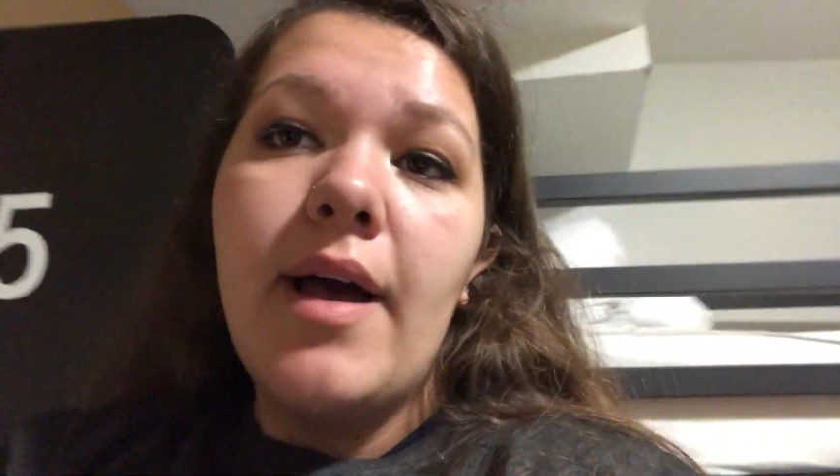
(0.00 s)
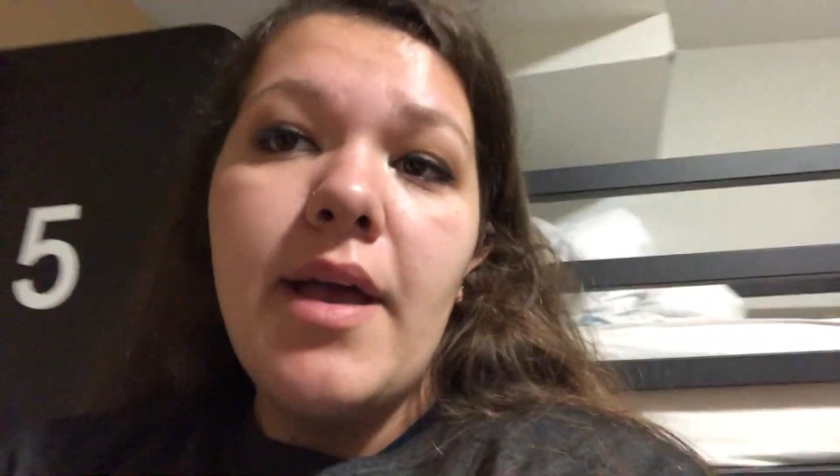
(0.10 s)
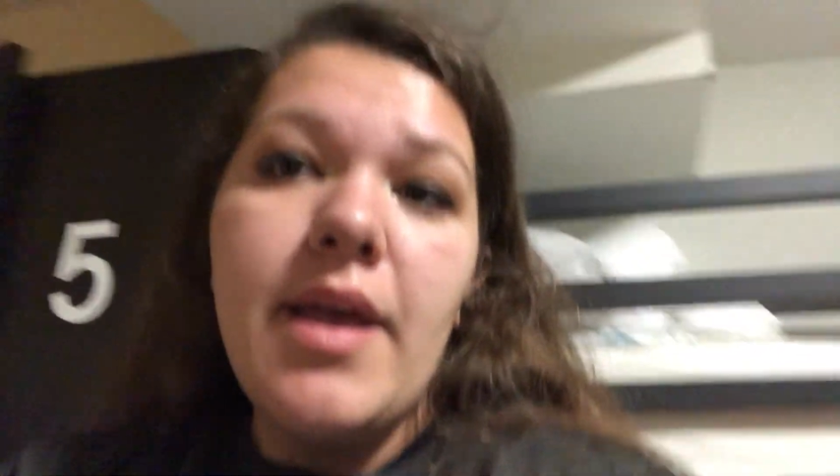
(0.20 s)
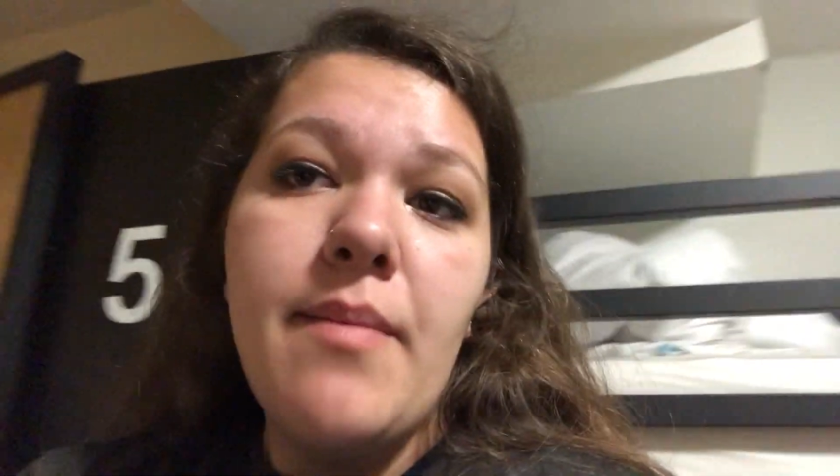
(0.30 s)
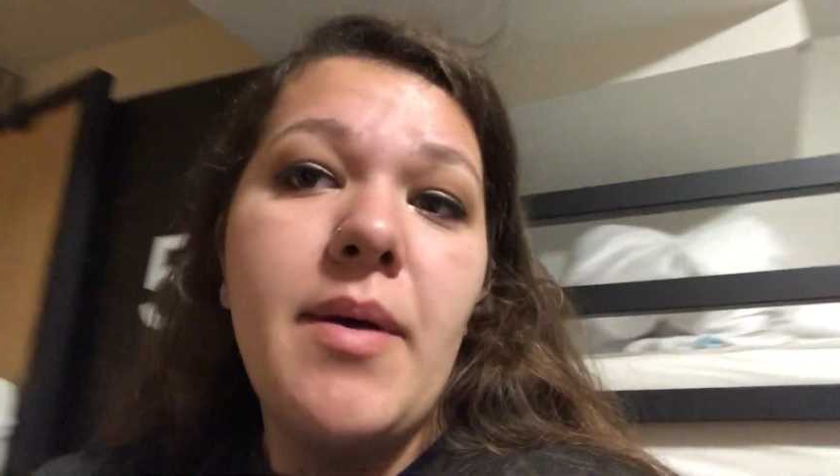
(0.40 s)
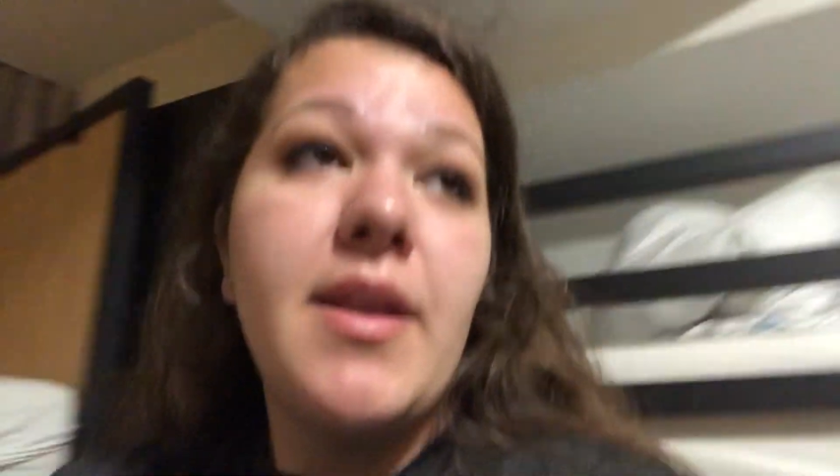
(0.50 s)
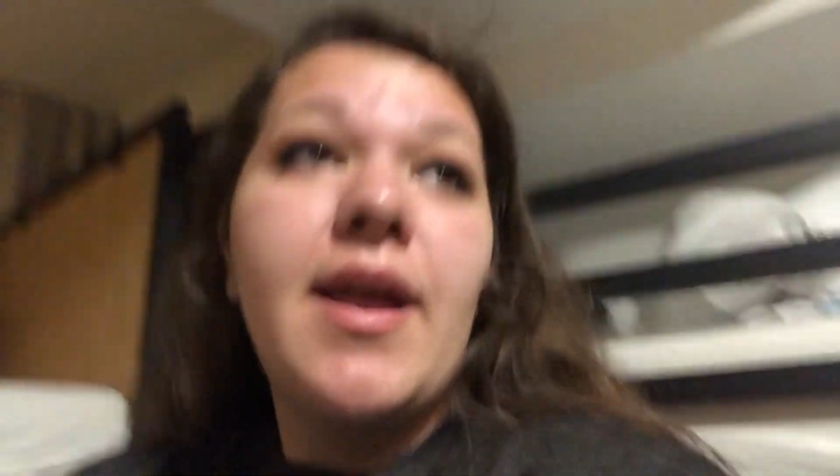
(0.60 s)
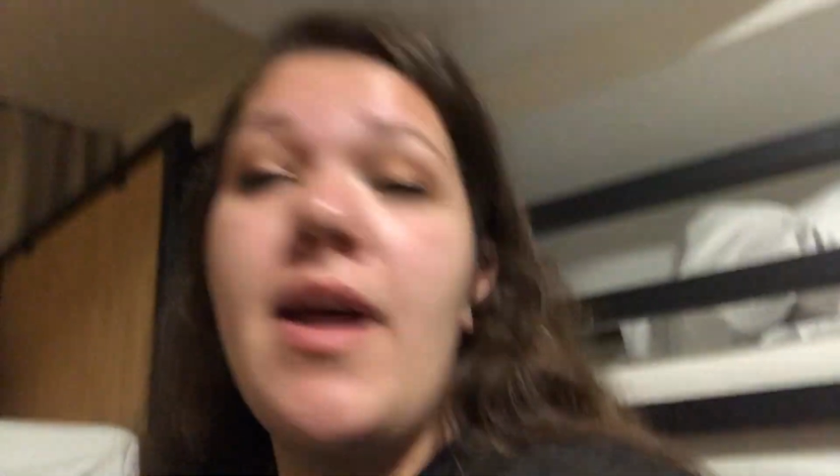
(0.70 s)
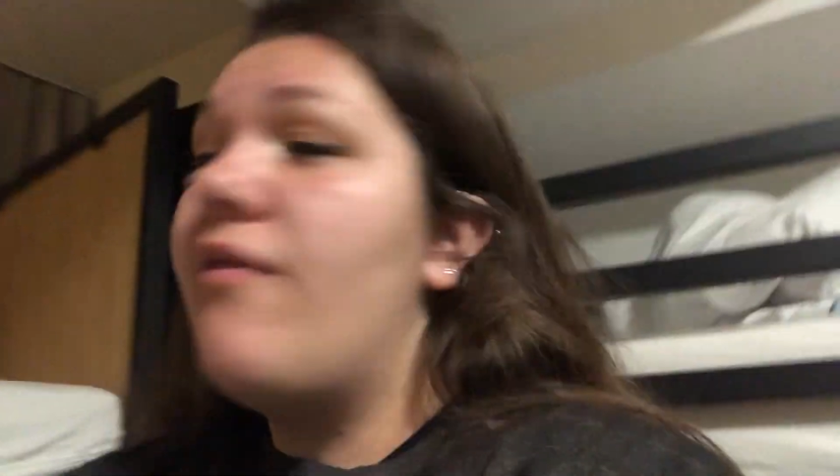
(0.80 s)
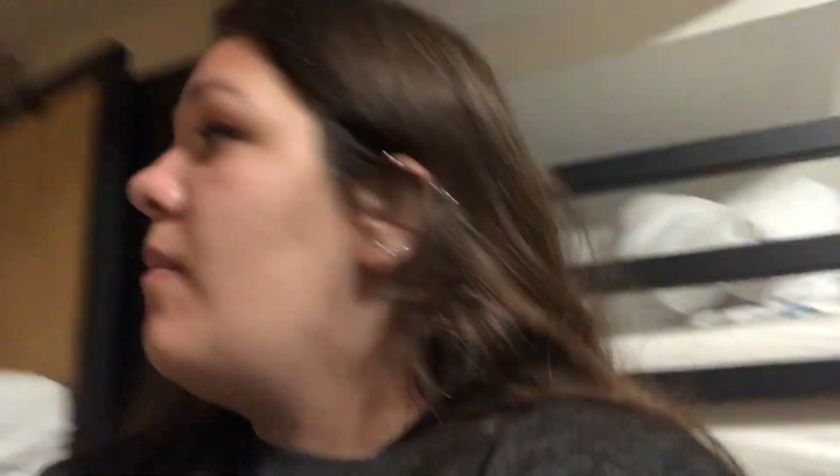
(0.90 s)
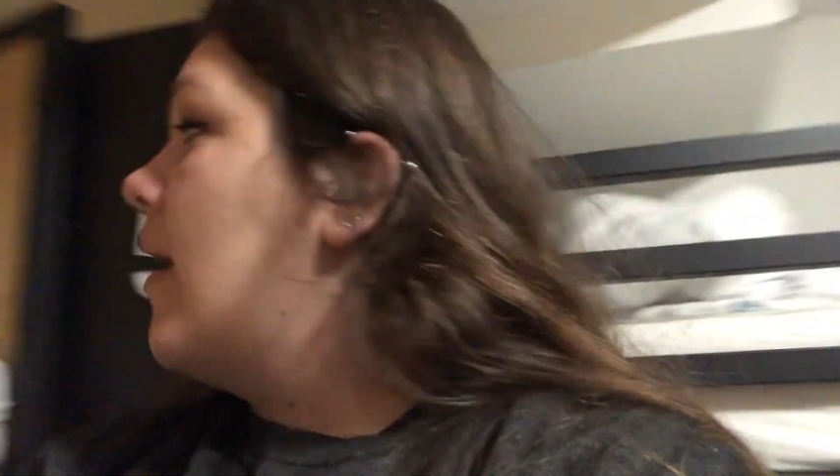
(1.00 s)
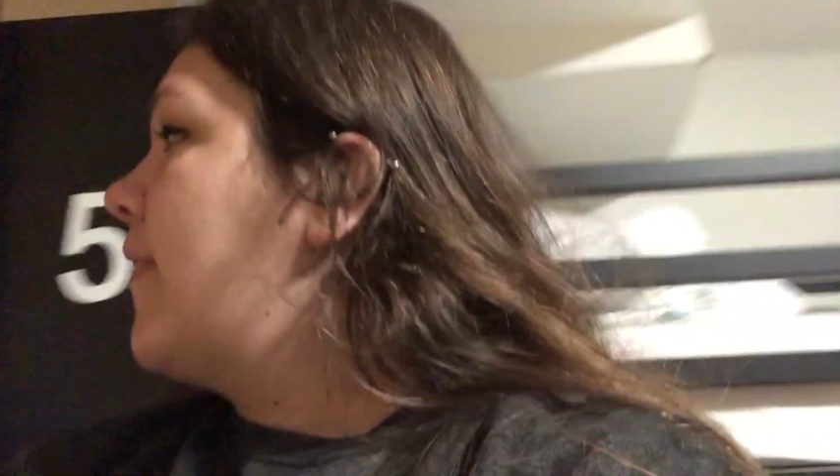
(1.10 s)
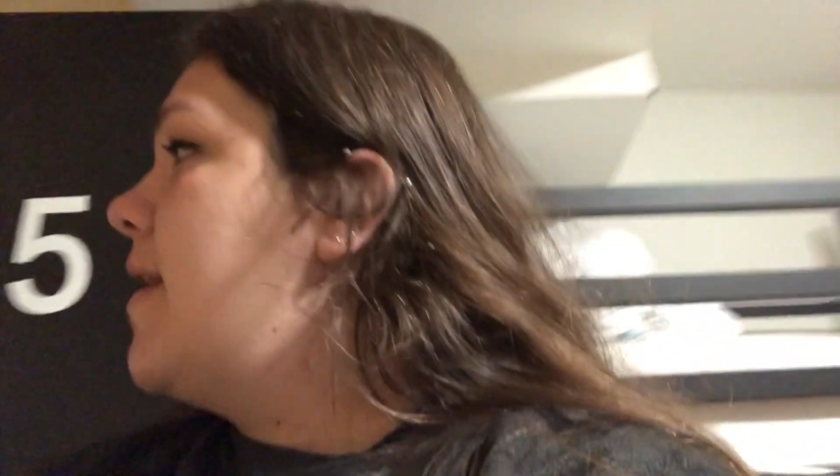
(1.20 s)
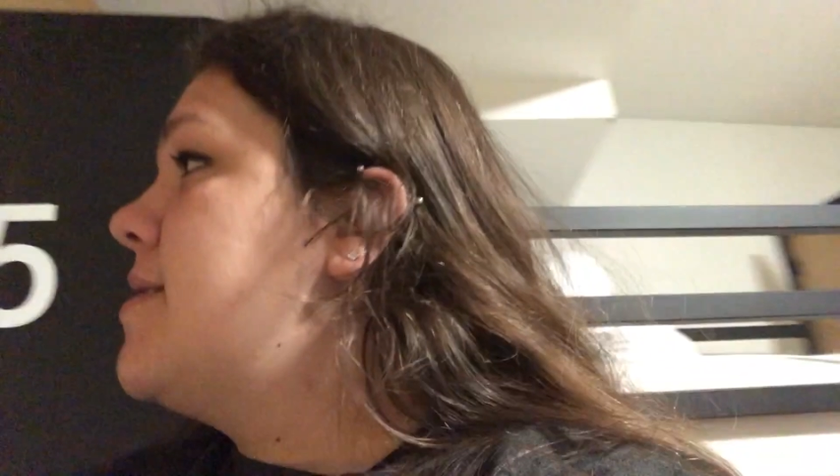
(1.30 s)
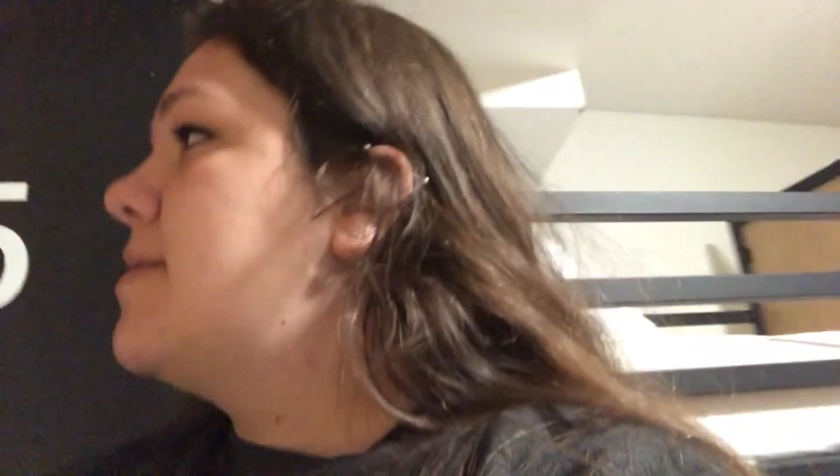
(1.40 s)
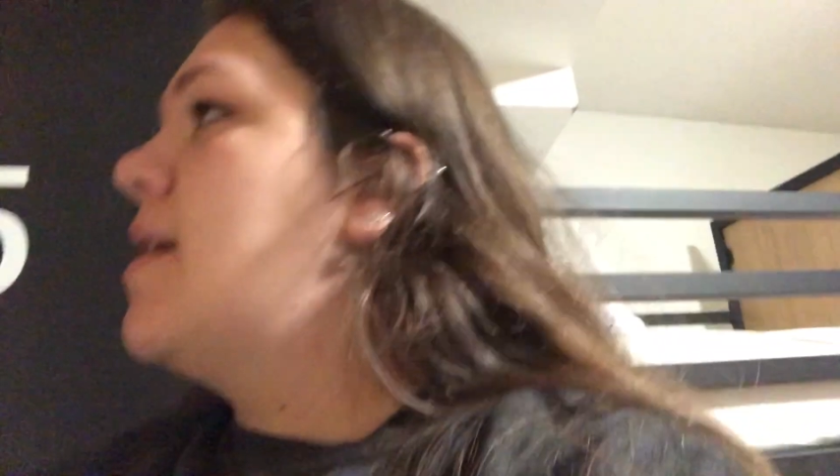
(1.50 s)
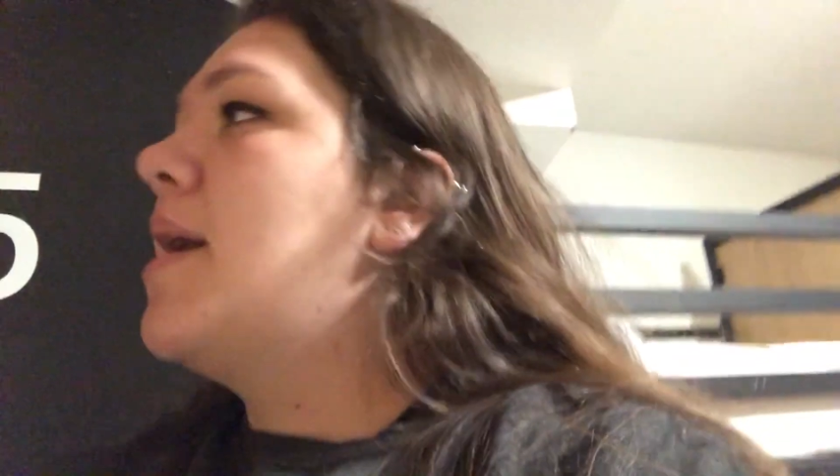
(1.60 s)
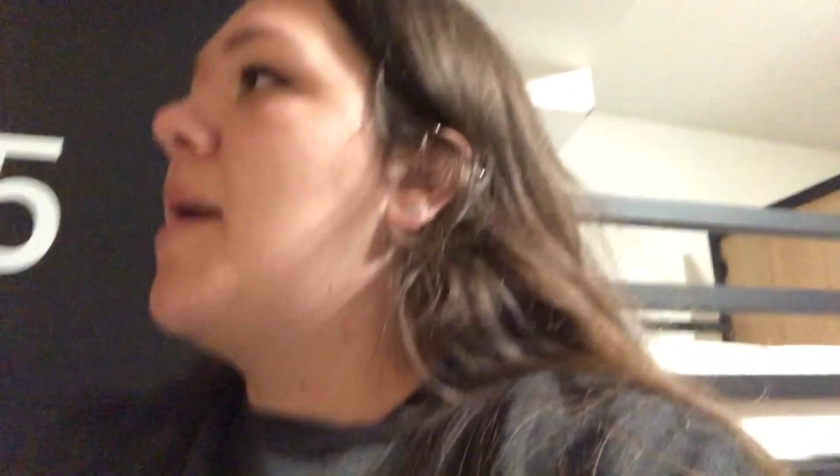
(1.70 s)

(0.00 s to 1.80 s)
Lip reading: I am about to head out for breakfast.